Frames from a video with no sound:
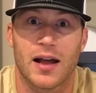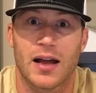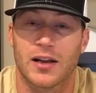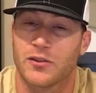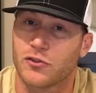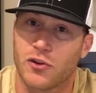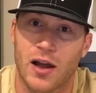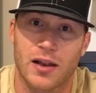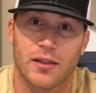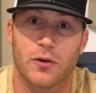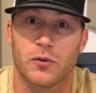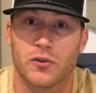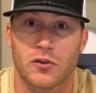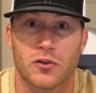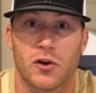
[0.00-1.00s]
I could try, there
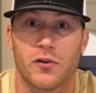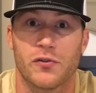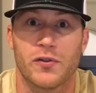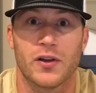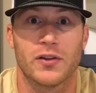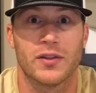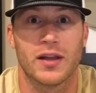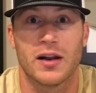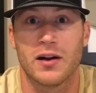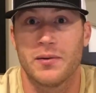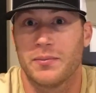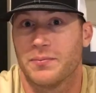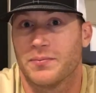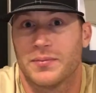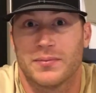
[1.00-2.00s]
was a turf field
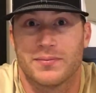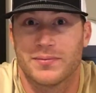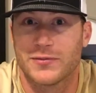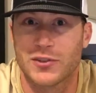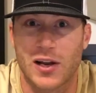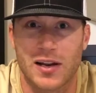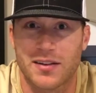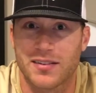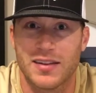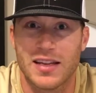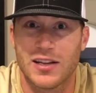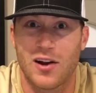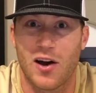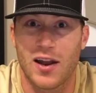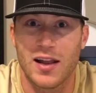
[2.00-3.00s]
there, try to
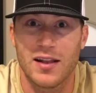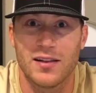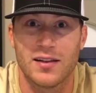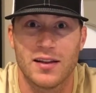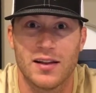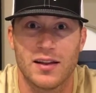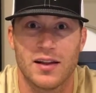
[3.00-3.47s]
sneak on it.